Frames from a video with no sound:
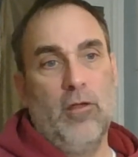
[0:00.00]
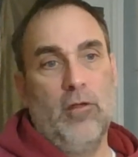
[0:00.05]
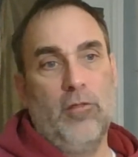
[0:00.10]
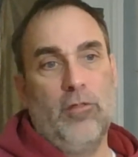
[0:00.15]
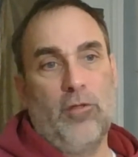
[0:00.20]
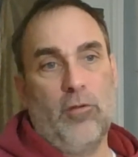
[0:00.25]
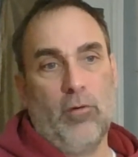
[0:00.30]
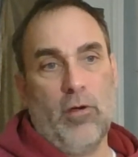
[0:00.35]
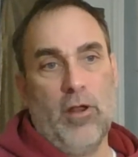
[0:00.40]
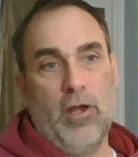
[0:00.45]

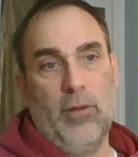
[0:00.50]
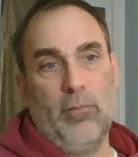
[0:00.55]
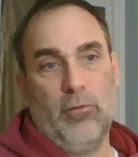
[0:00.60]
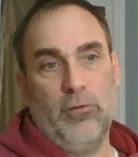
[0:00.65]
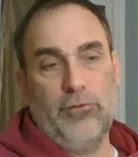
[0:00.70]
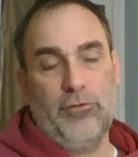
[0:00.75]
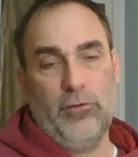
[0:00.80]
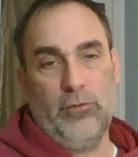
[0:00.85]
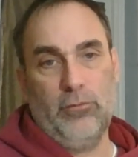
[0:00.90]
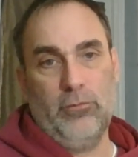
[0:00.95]
They're
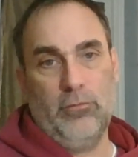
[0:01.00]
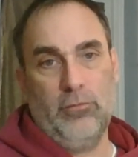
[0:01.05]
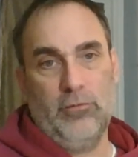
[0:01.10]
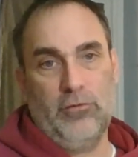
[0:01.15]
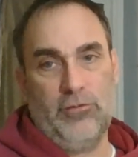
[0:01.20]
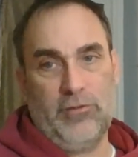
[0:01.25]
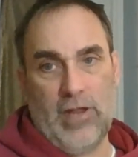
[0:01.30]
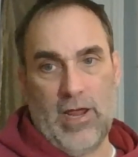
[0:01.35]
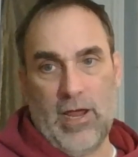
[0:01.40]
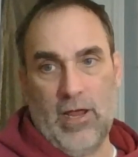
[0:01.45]
unable to
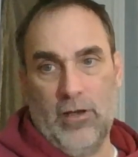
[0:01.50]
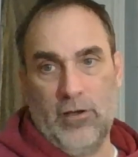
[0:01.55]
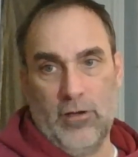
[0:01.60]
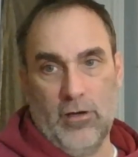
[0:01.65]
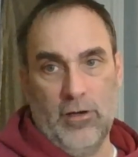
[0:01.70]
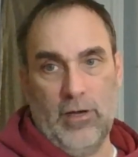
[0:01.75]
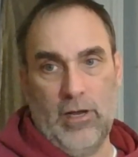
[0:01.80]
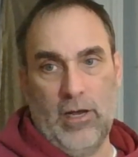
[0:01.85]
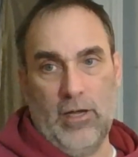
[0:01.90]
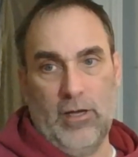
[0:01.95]
stand
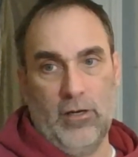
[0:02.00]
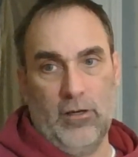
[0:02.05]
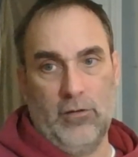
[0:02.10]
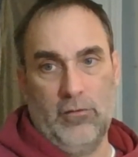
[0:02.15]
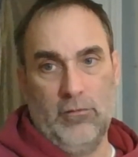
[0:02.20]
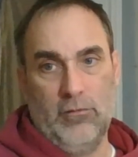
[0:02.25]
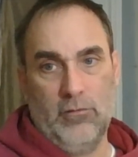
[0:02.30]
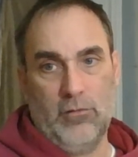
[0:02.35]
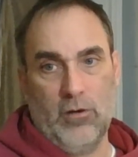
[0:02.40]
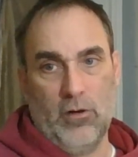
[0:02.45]
unaided.
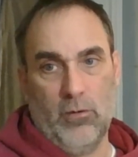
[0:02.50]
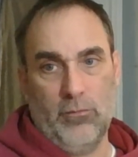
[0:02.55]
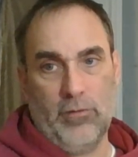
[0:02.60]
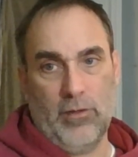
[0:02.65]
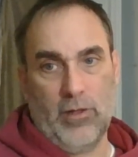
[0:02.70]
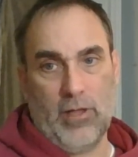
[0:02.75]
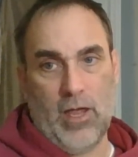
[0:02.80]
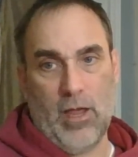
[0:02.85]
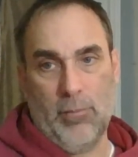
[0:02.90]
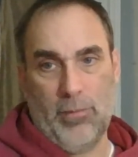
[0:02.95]
You know,
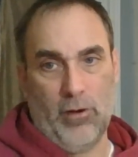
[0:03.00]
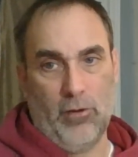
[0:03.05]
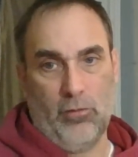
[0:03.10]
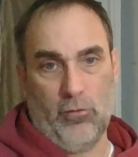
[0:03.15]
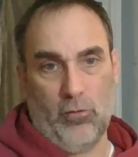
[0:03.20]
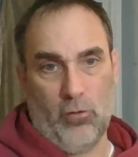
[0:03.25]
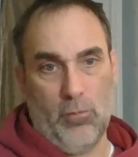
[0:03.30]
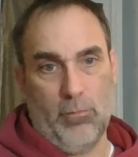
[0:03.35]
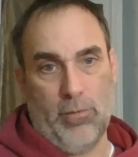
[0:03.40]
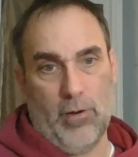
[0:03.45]
they can't bear
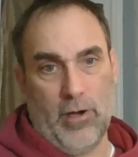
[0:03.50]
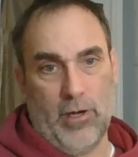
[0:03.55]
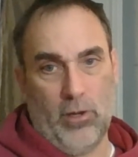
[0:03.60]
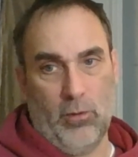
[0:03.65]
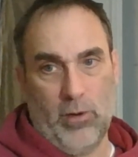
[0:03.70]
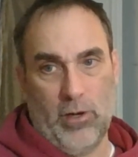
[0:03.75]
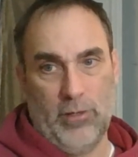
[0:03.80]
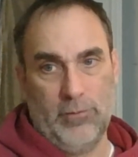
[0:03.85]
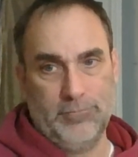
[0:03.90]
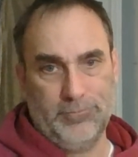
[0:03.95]
their own body
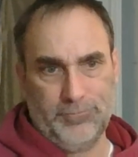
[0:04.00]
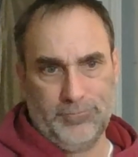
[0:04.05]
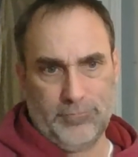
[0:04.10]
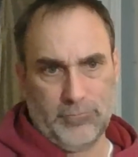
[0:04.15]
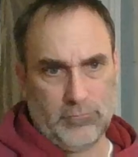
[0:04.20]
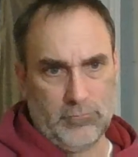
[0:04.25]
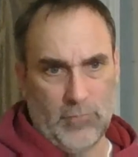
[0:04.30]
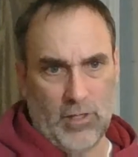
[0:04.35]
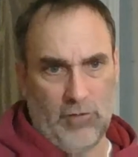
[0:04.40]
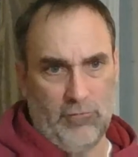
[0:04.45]
weight.
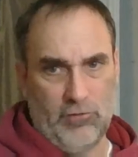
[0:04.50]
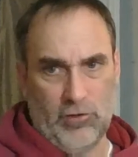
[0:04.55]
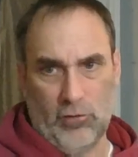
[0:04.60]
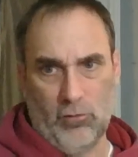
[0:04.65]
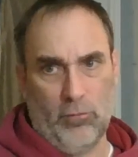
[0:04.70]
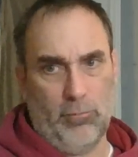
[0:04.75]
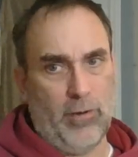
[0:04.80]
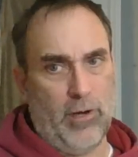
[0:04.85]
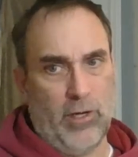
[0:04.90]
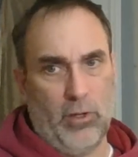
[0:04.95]
They have
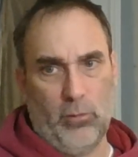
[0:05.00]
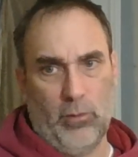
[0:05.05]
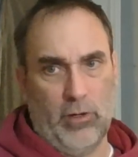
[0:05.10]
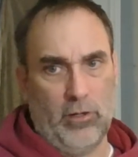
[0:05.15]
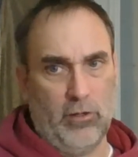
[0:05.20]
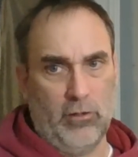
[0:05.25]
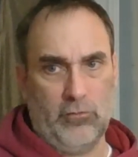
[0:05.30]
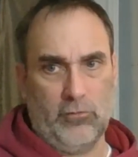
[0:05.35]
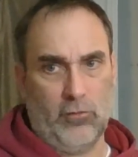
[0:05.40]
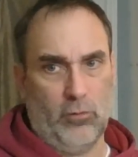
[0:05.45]
general body
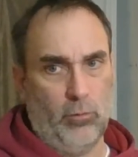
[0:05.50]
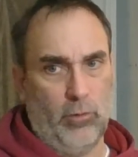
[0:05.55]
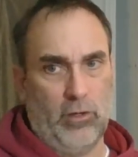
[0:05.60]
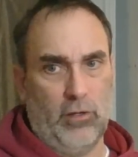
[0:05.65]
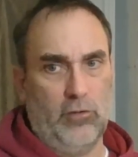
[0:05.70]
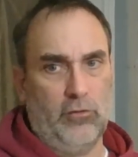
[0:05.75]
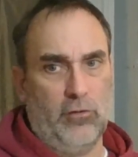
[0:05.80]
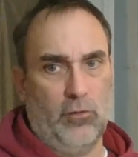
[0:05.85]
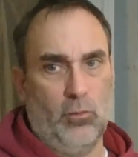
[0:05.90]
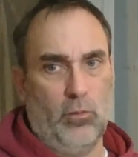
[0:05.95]
weakness or
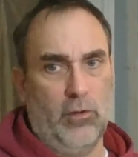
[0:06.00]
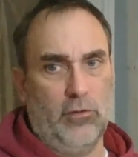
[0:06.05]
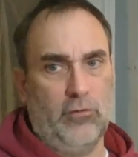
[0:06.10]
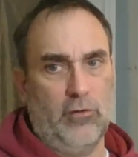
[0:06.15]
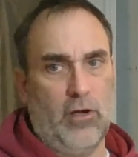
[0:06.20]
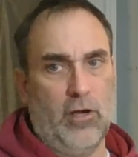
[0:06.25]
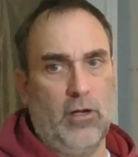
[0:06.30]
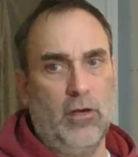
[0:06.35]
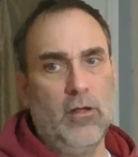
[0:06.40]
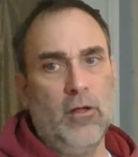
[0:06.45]
weakness on one
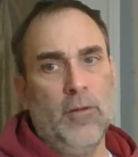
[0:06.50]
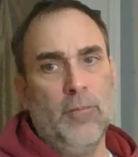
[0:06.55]
side.